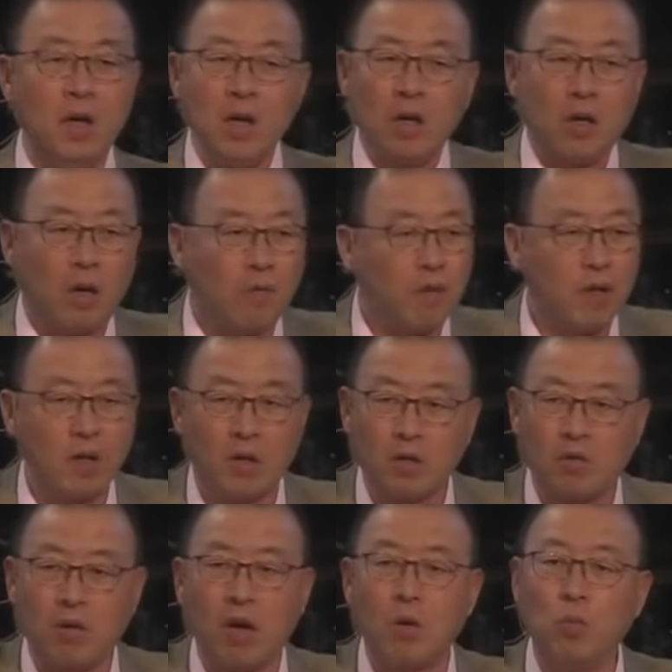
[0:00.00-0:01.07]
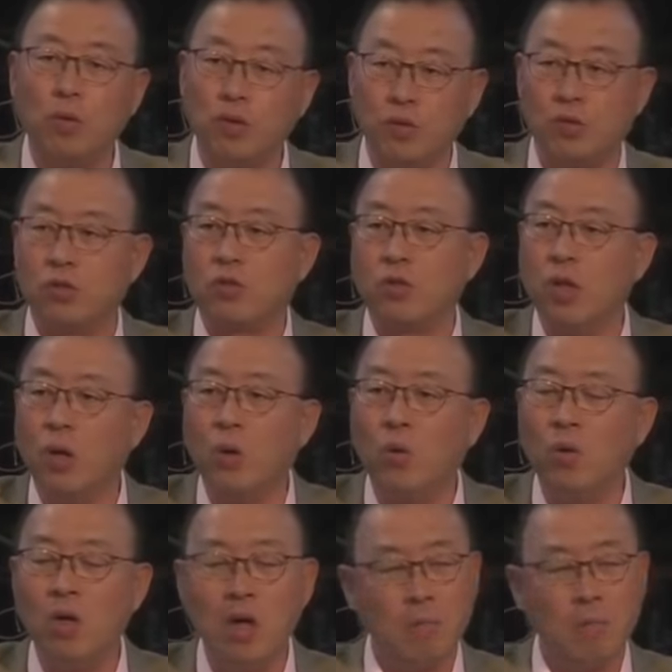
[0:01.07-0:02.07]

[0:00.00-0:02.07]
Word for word: covering our ground with the snow,